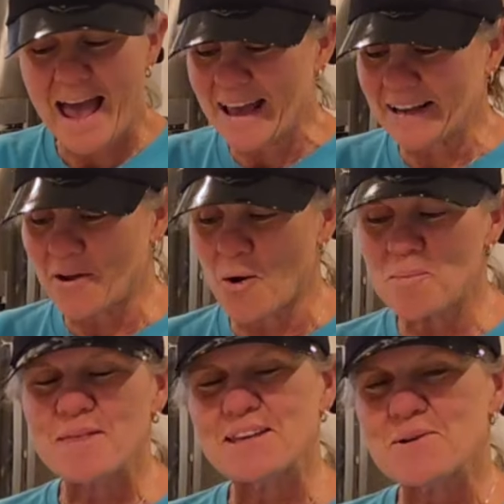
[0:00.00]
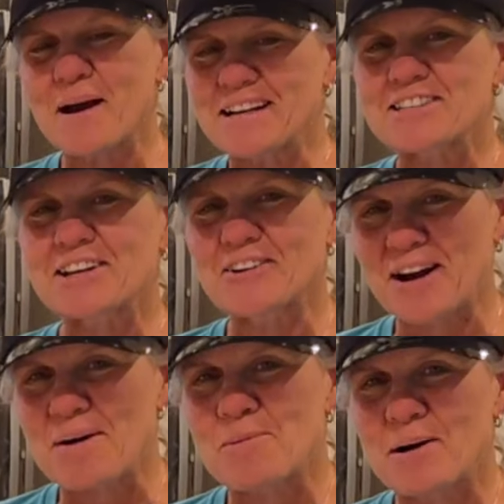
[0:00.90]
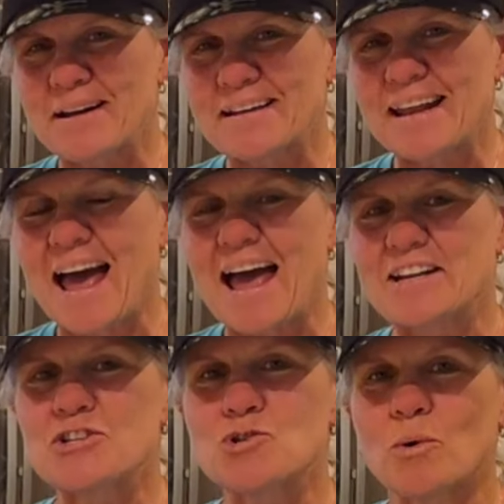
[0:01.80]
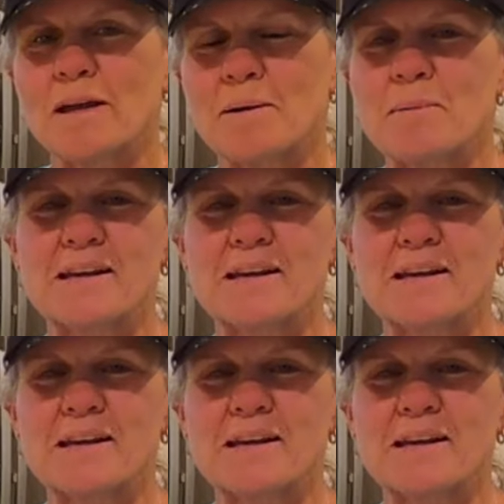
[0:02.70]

and I hope that you actually grab one and enjoy it,